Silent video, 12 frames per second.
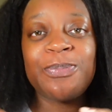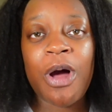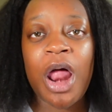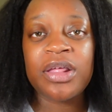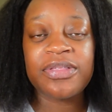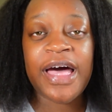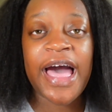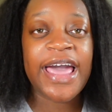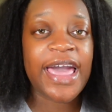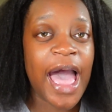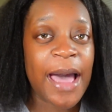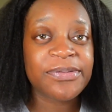product that
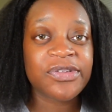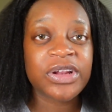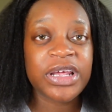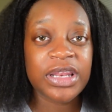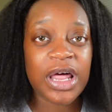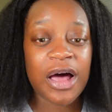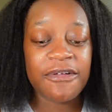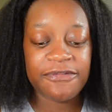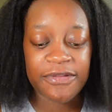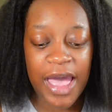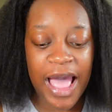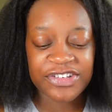I absolutely
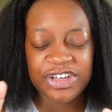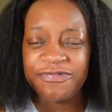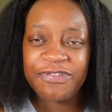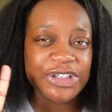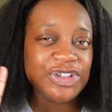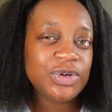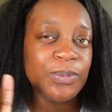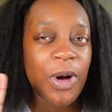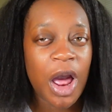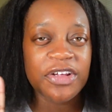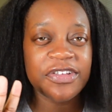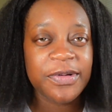love, actually the first 2
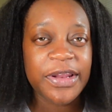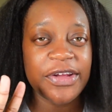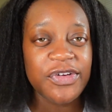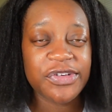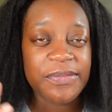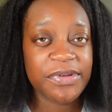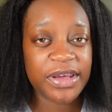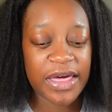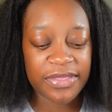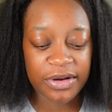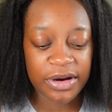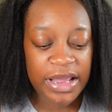products because I use them
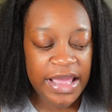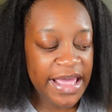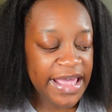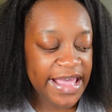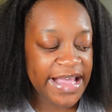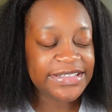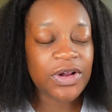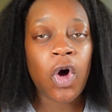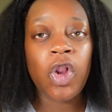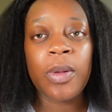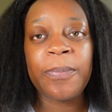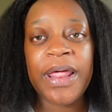together, is the
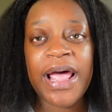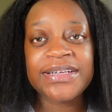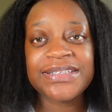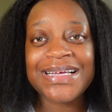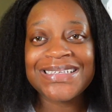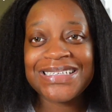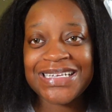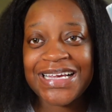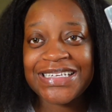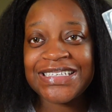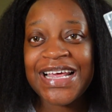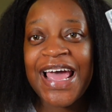Olaplex
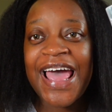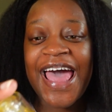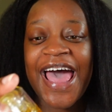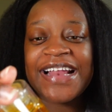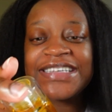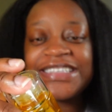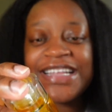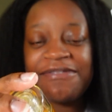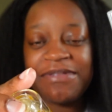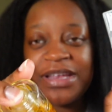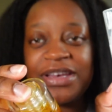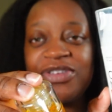6 and
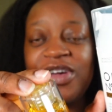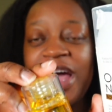7. You